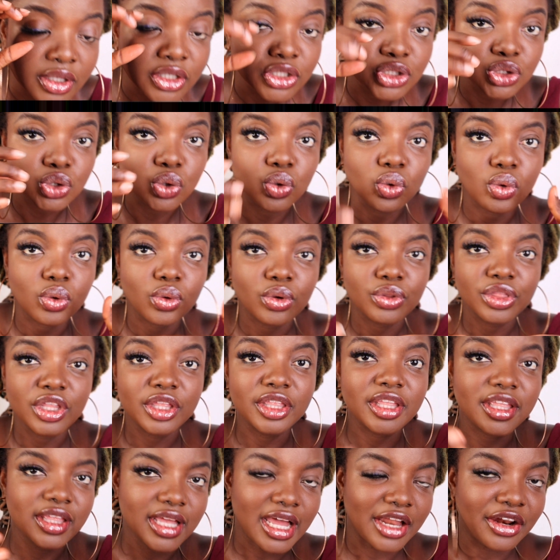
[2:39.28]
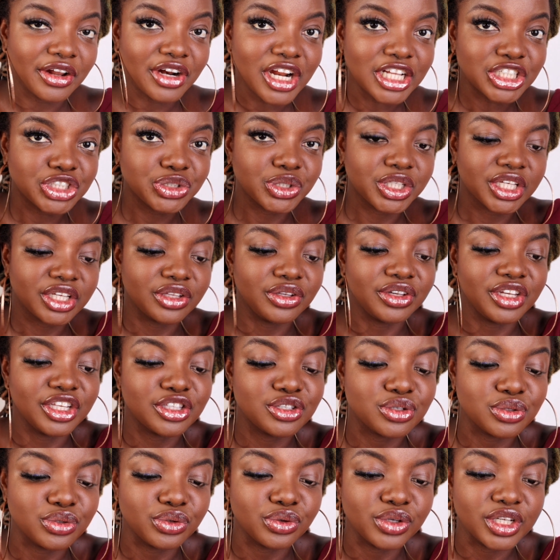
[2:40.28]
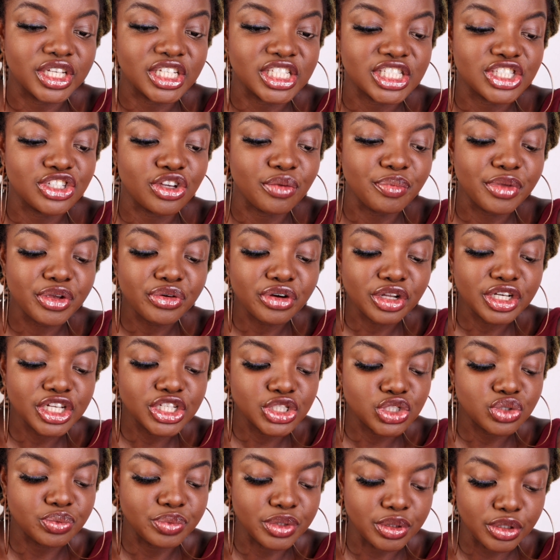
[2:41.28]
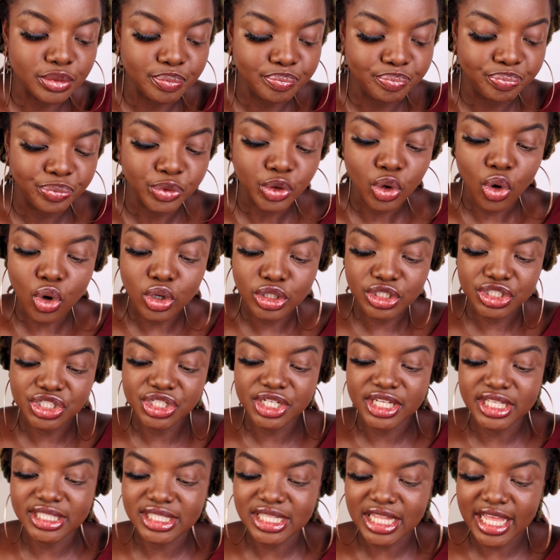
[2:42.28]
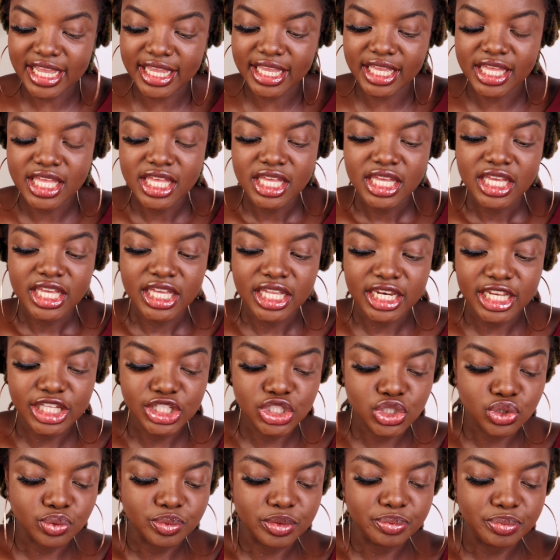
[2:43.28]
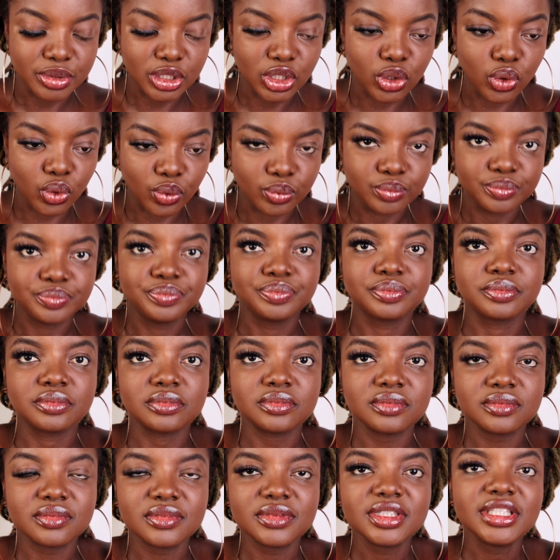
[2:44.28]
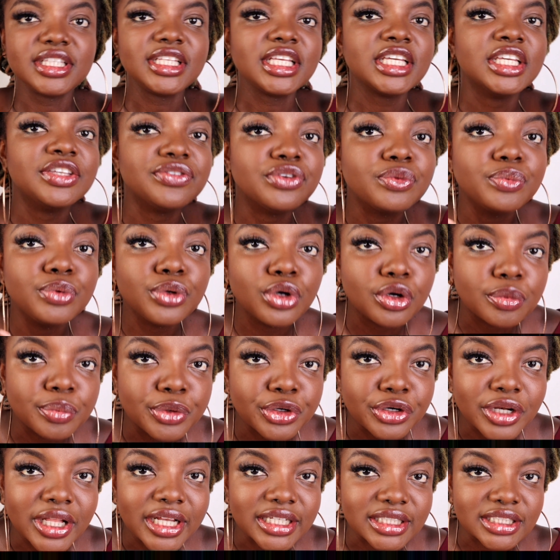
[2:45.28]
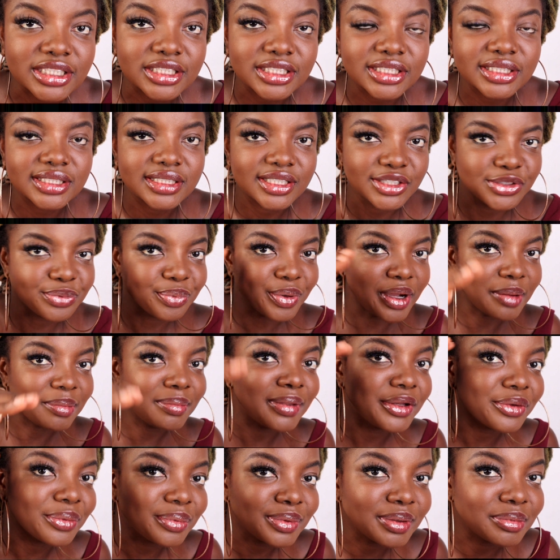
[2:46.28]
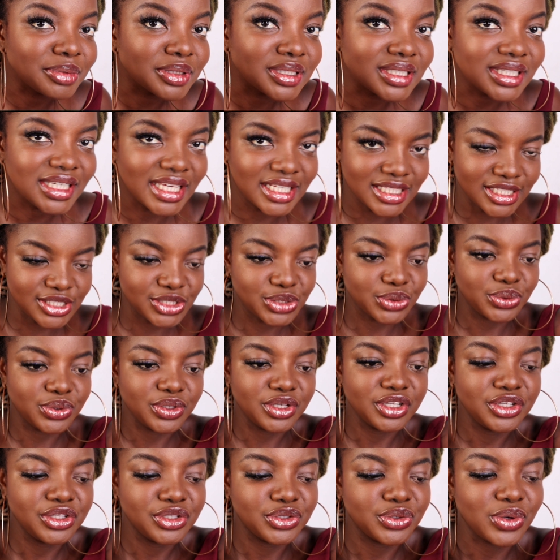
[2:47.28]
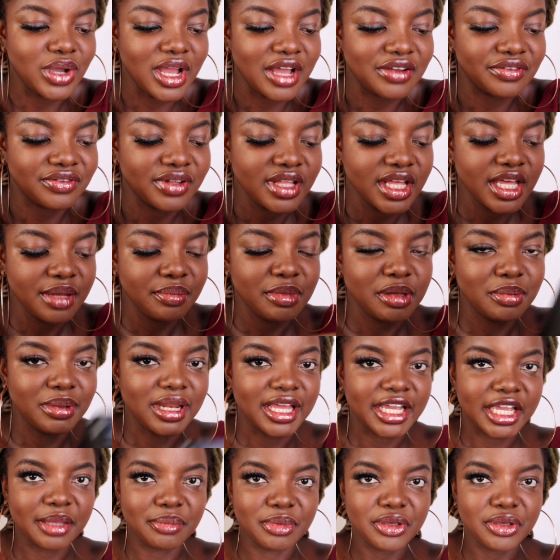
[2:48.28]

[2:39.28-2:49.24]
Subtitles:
So another trick you need to know is your mirror needs to be underneath, like it needs to be below. If you build a mirror like this, you probably might not be able to get it. So you need to have maybe like a